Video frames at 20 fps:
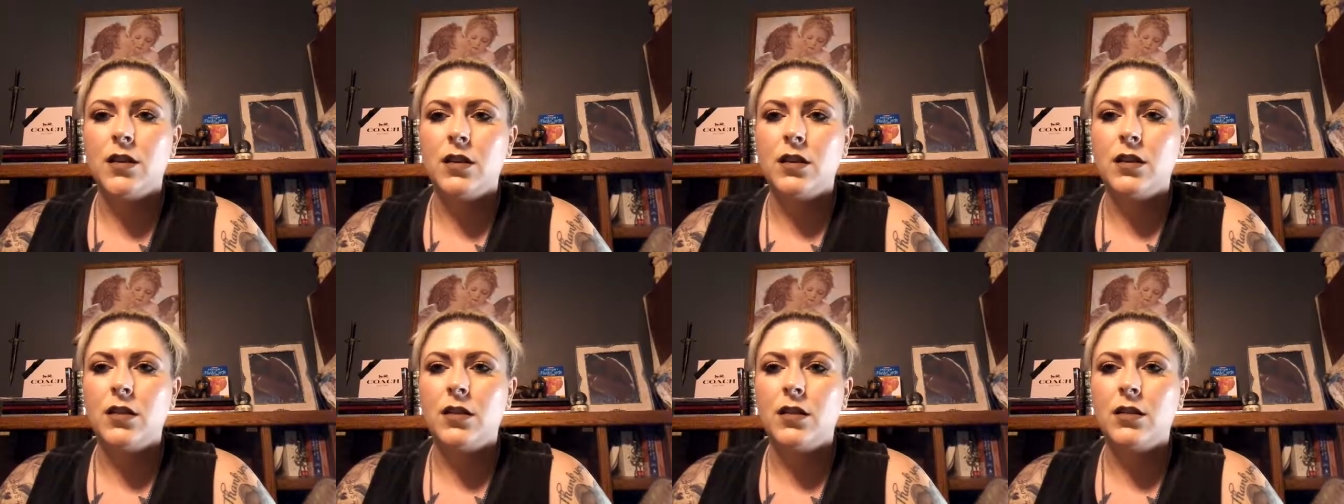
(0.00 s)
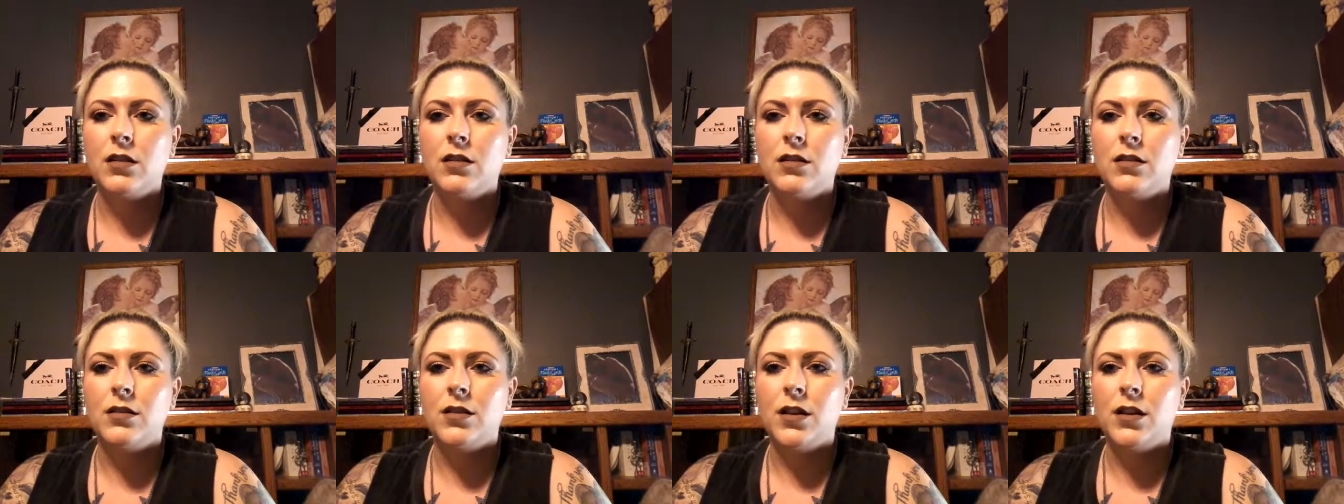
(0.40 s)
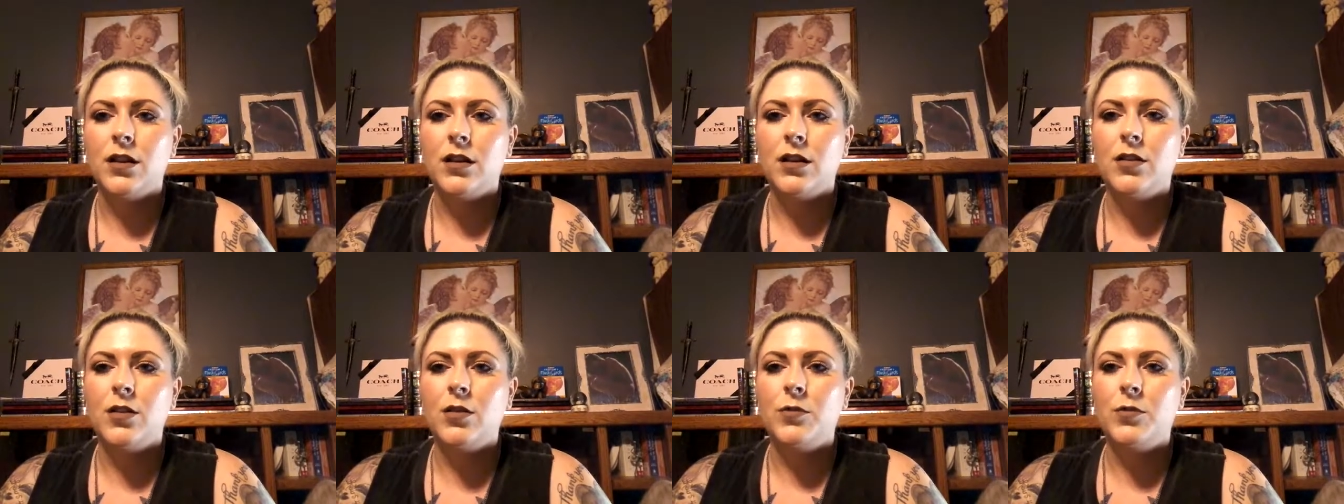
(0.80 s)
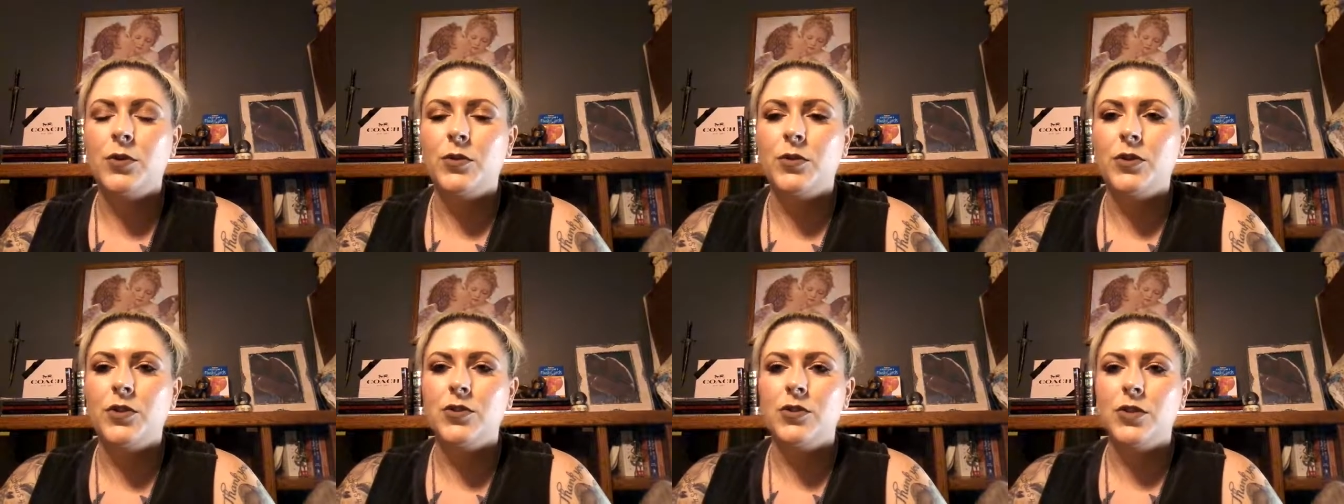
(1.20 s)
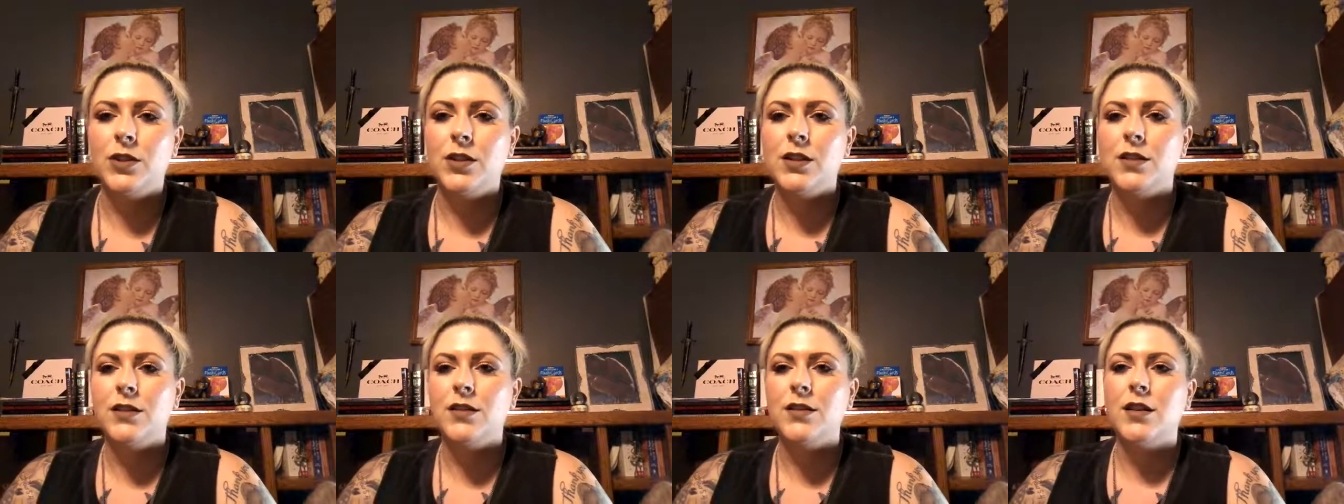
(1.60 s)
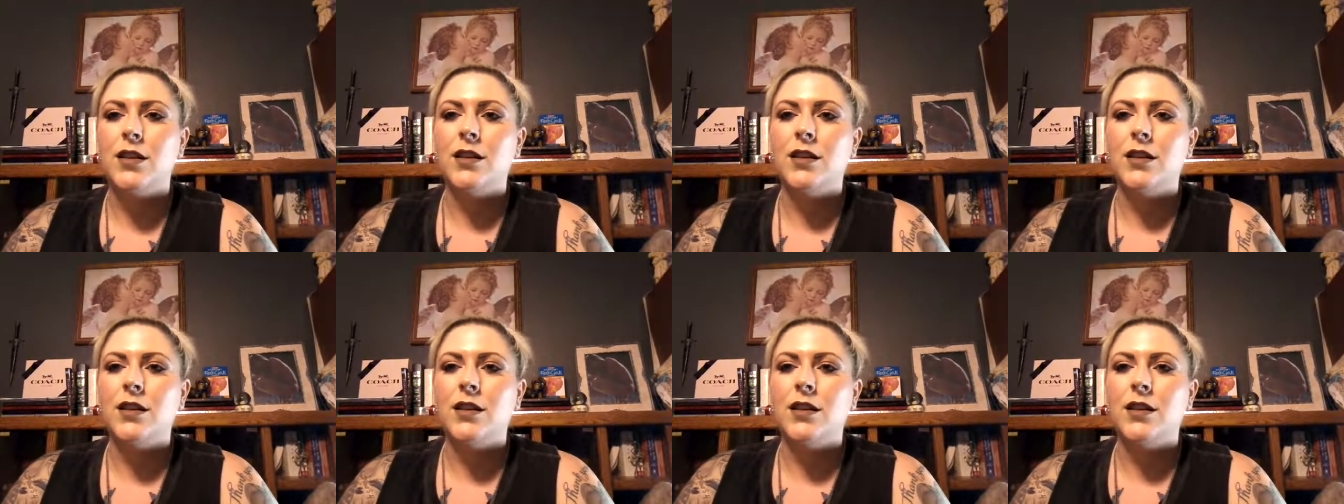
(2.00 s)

and I hope you enjoyed this,